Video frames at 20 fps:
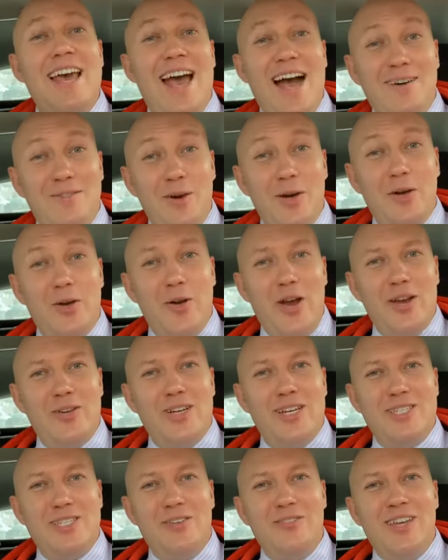Have a great
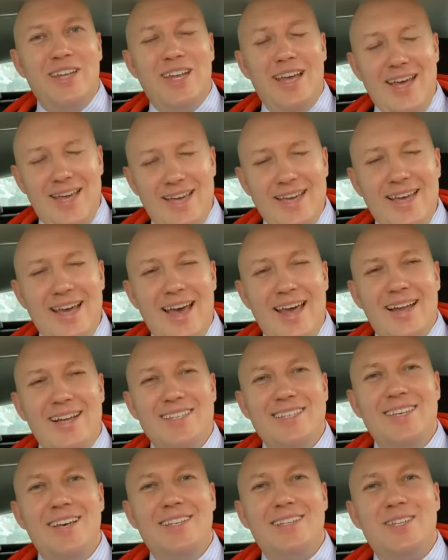rest of your day, and I'll
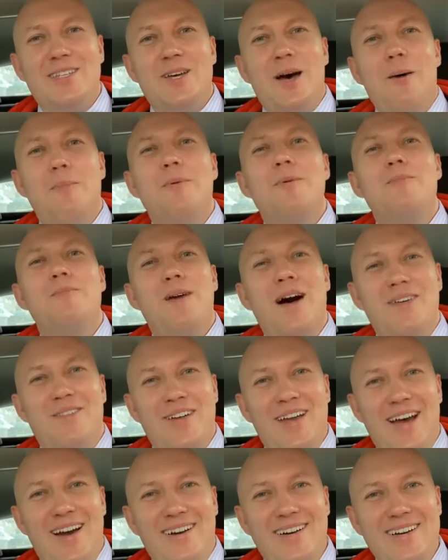see you at the top. Bye
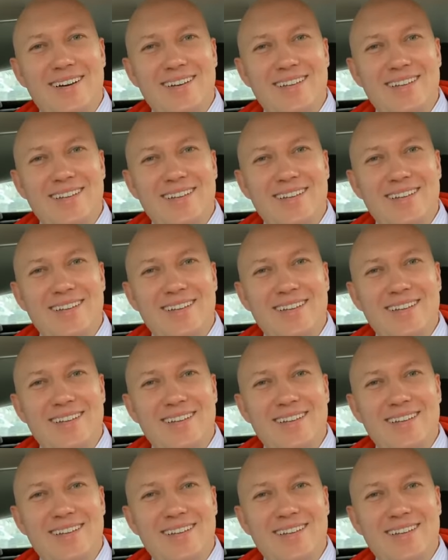for now.